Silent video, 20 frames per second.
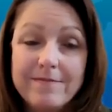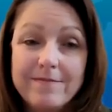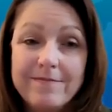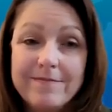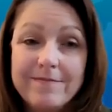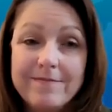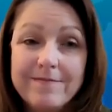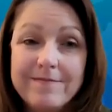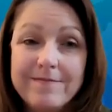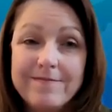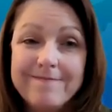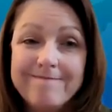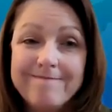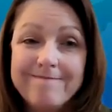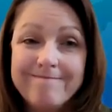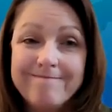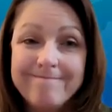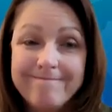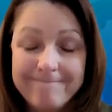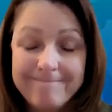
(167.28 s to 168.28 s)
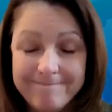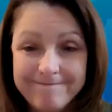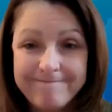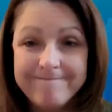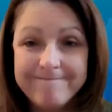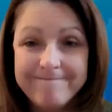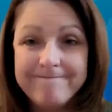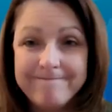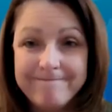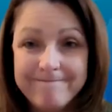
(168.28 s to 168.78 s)

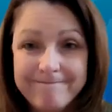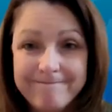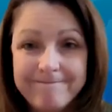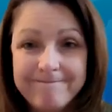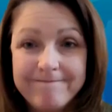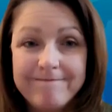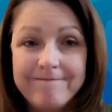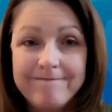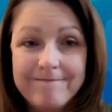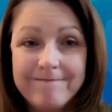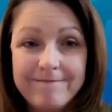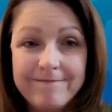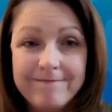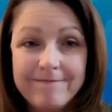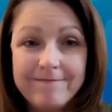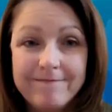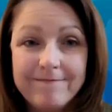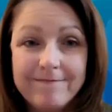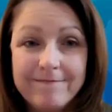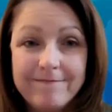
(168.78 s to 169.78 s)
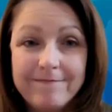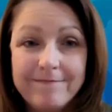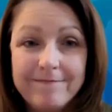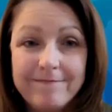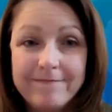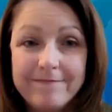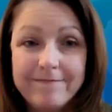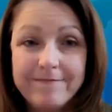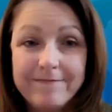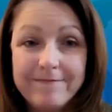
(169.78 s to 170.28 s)

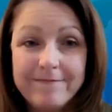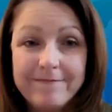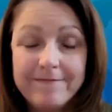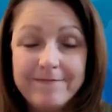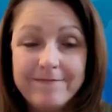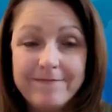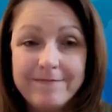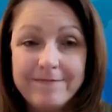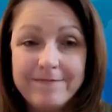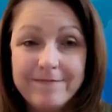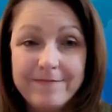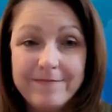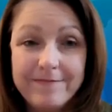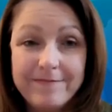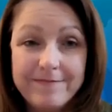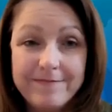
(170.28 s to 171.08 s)
The person shown says nothing.